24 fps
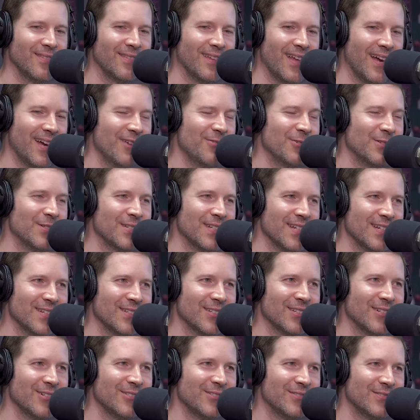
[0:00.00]
I would say
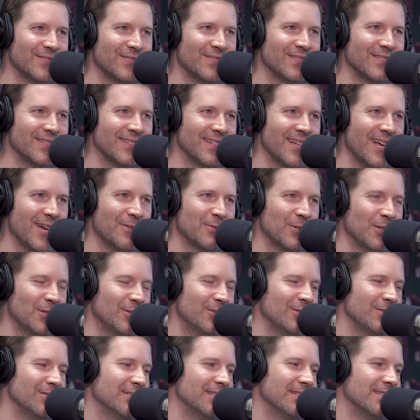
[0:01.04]
so. Yeah,
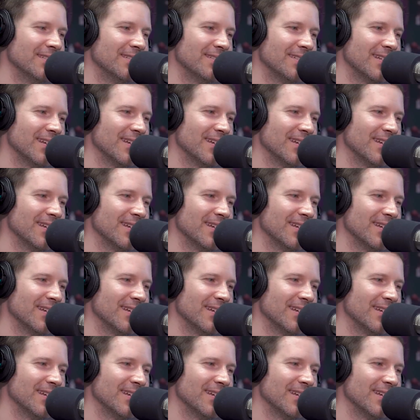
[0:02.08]
absolutely.